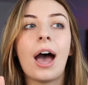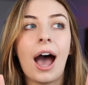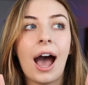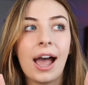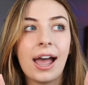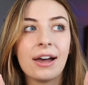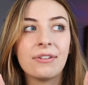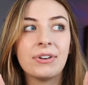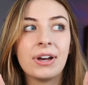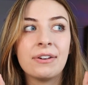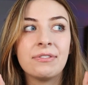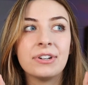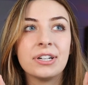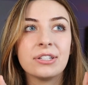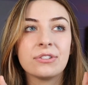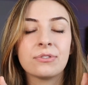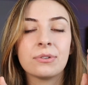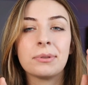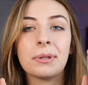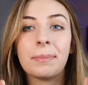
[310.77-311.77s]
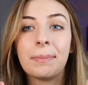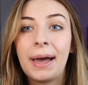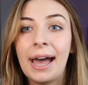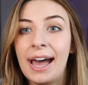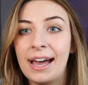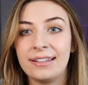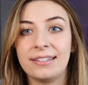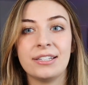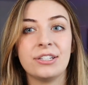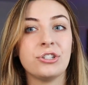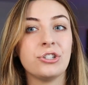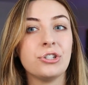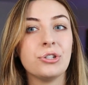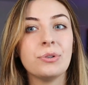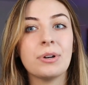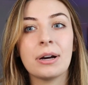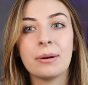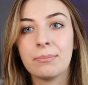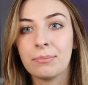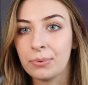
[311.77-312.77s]
i have evidence from the passage
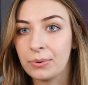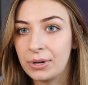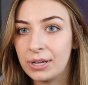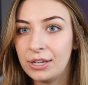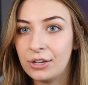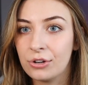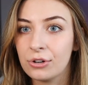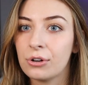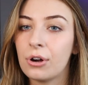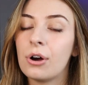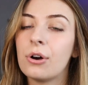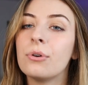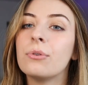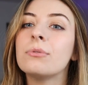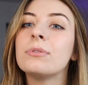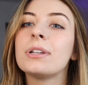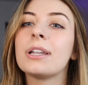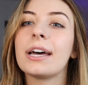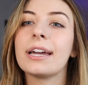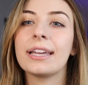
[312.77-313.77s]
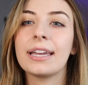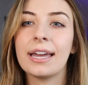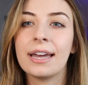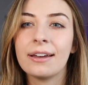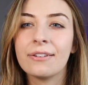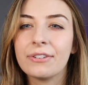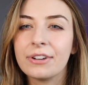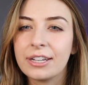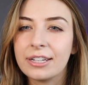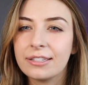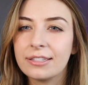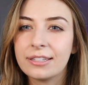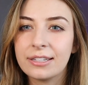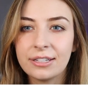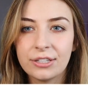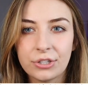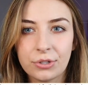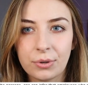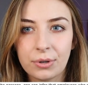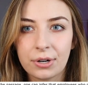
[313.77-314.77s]
do not bring your own like evidence
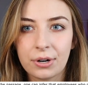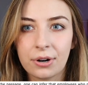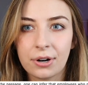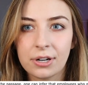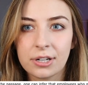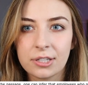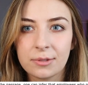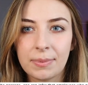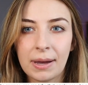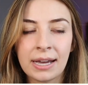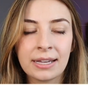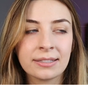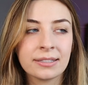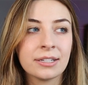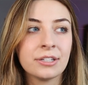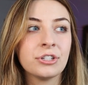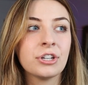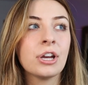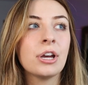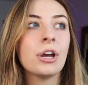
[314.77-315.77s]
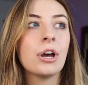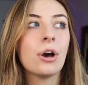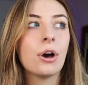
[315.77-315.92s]
into a CARS passage